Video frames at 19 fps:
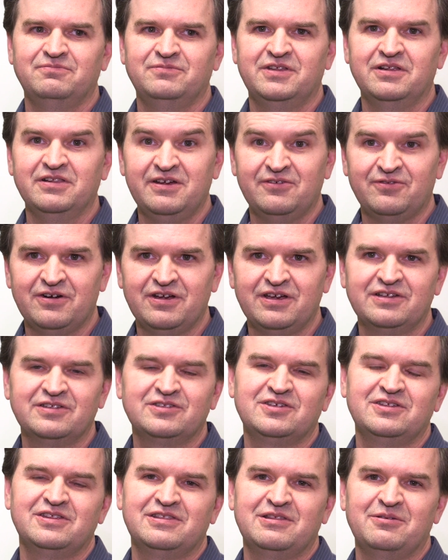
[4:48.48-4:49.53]
delivering
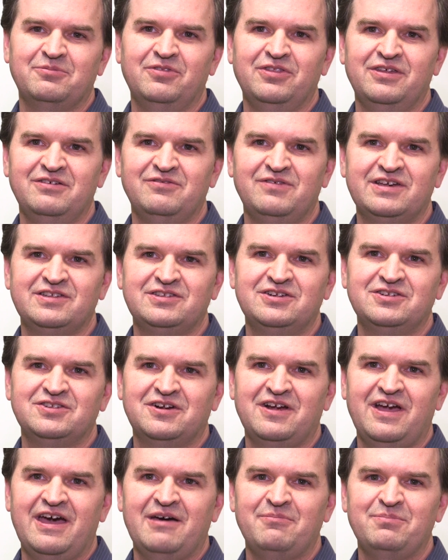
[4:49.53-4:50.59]
so that the, the investors
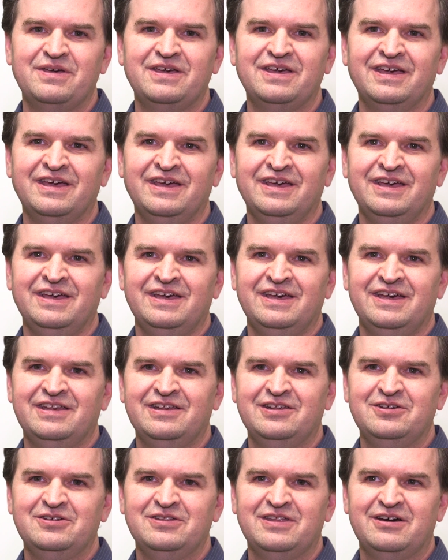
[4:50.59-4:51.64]
are happy. And
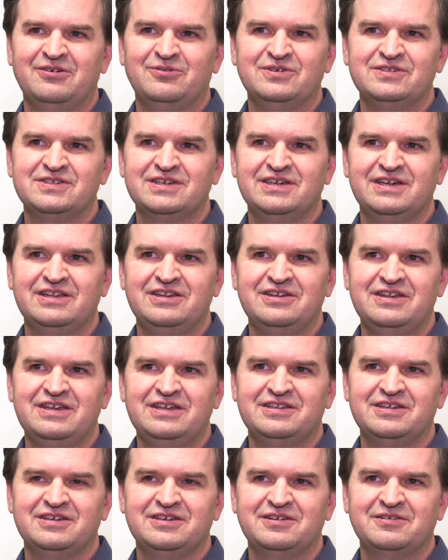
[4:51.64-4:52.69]
to do that, once again, you
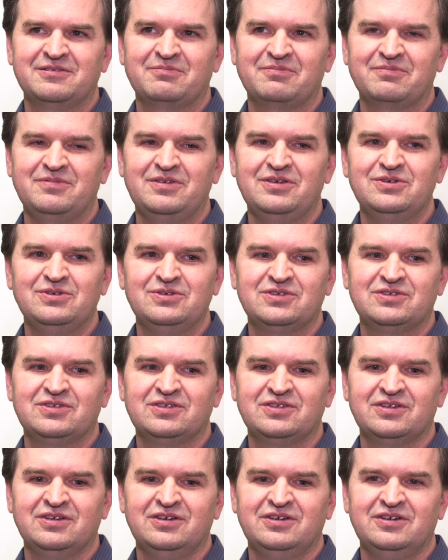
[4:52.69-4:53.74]
need to
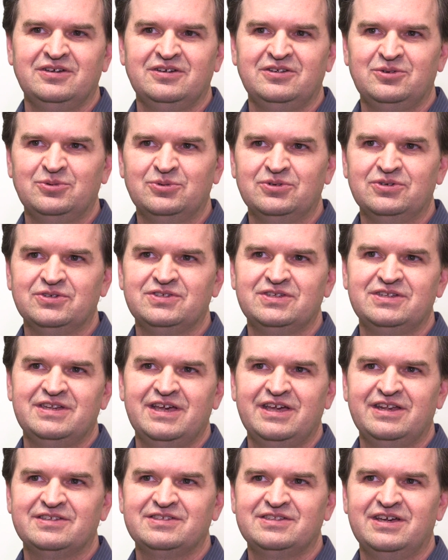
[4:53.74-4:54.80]
use tools and
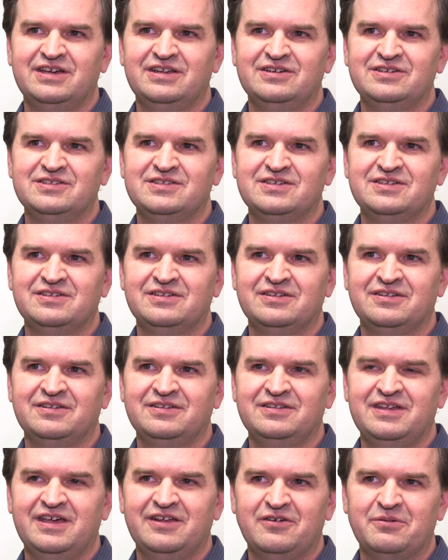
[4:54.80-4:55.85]
data standards and
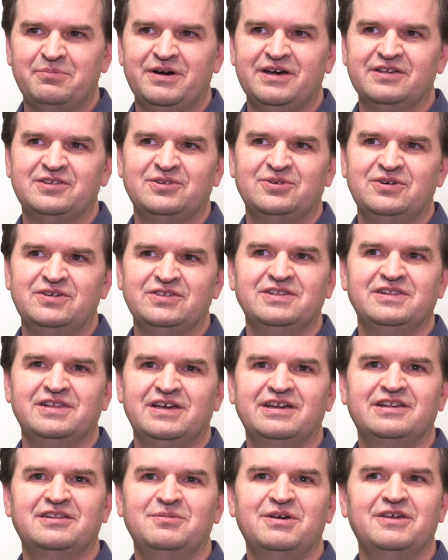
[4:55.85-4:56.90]
data repositories and
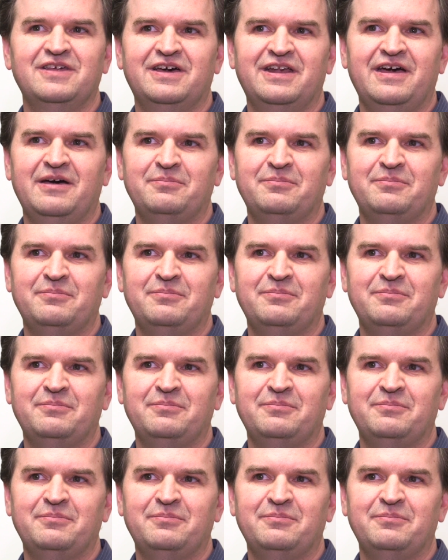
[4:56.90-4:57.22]
like to make that